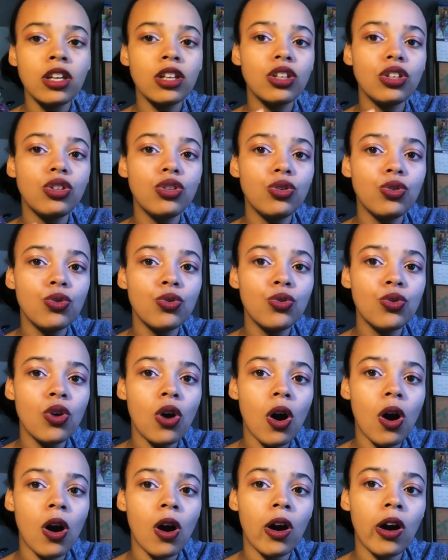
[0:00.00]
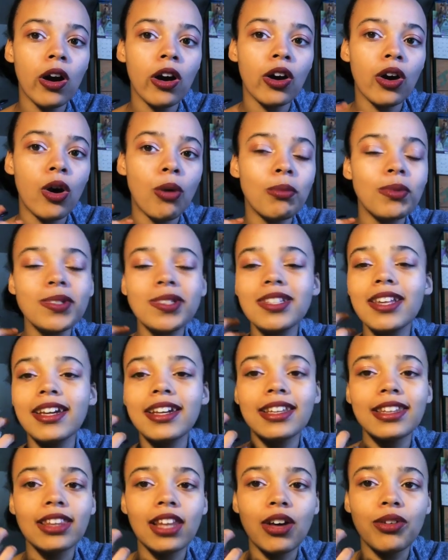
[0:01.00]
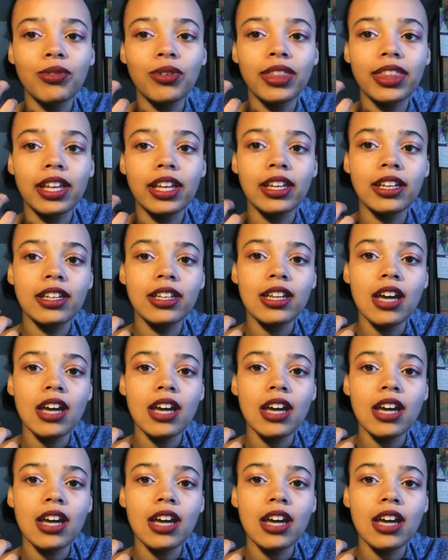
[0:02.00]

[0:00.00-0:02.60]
You are almost like in love with it.